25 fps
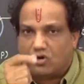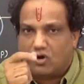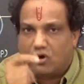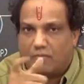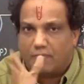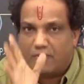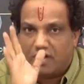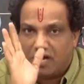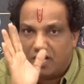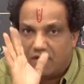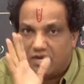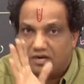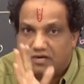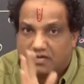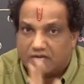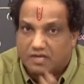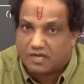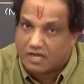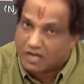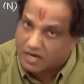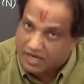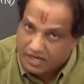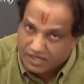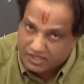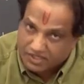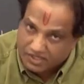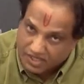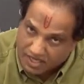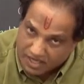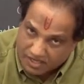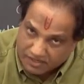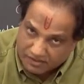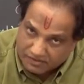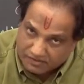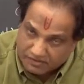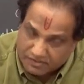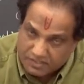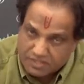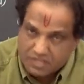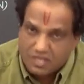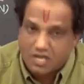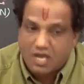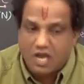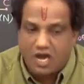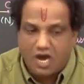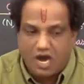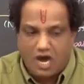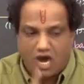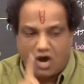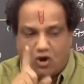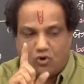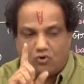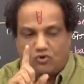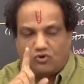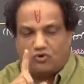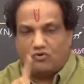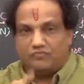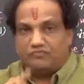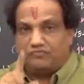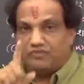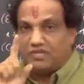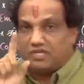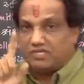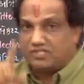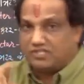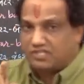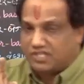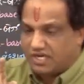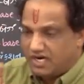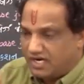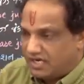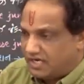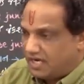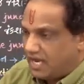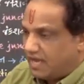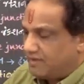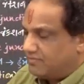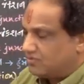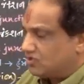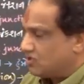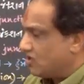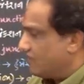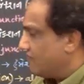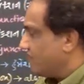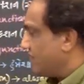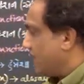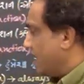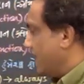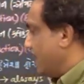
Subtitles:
common collector. Out of these three types of